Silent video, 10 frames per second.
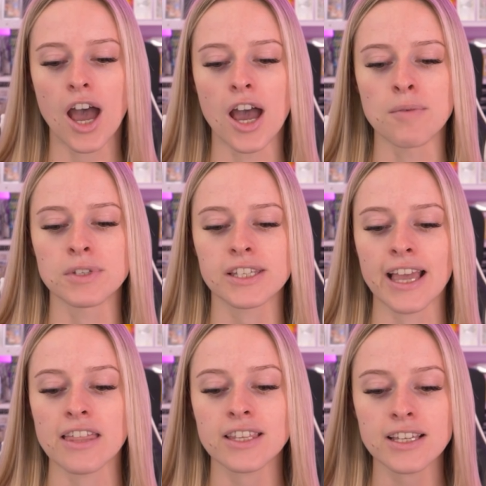So
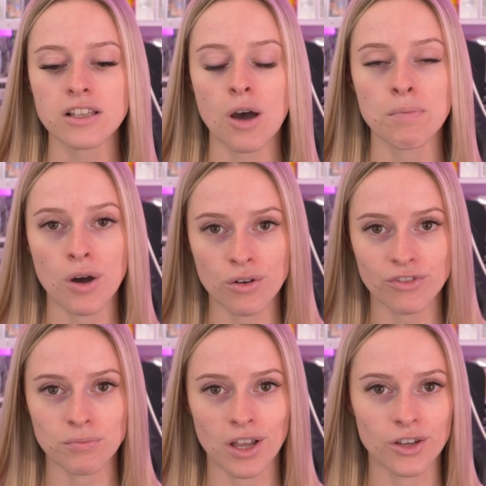yeah, these are bulk
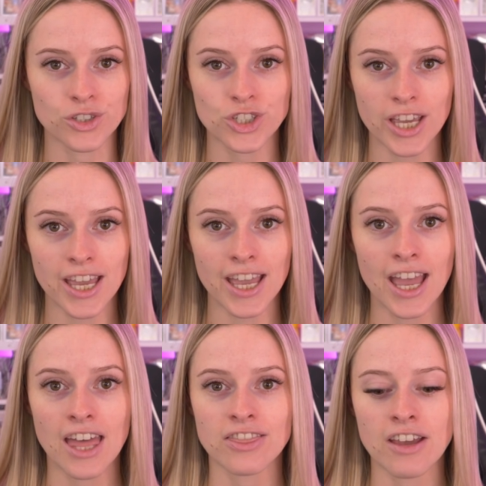from last year.
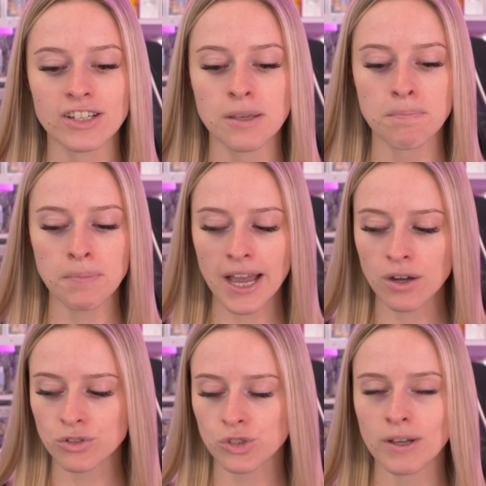There is
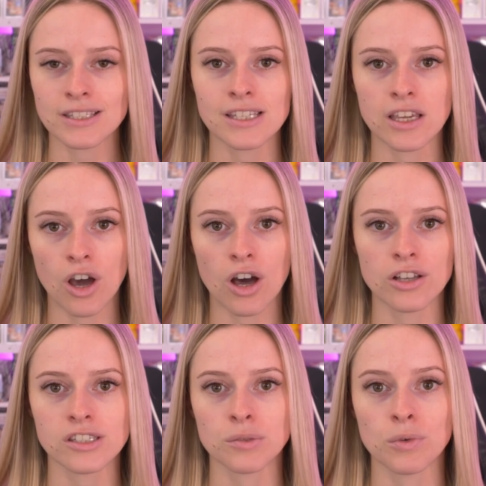about 20
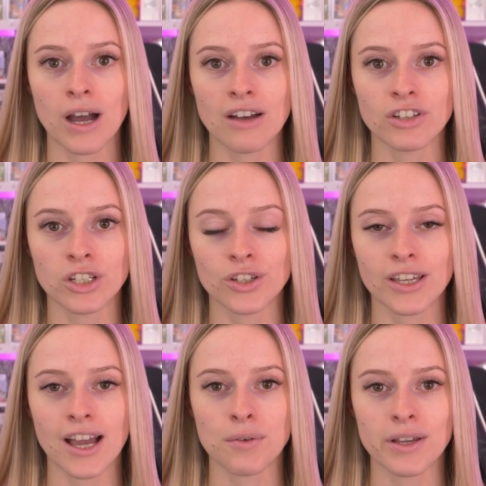cards, so we'll have a look
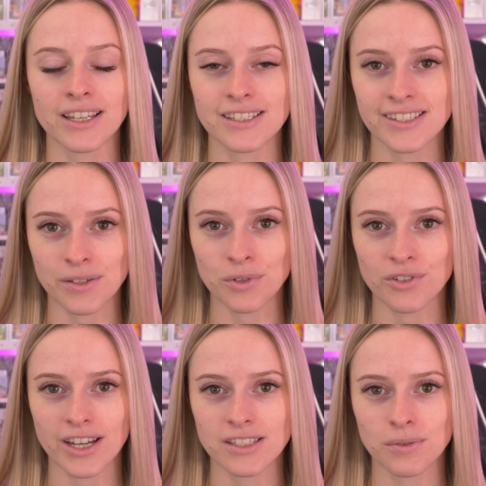and we're going to see what
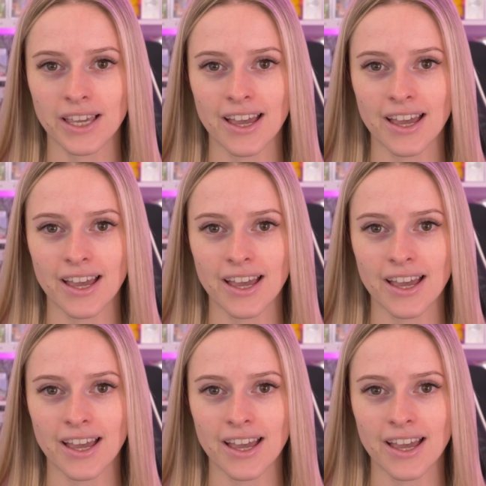grades we get.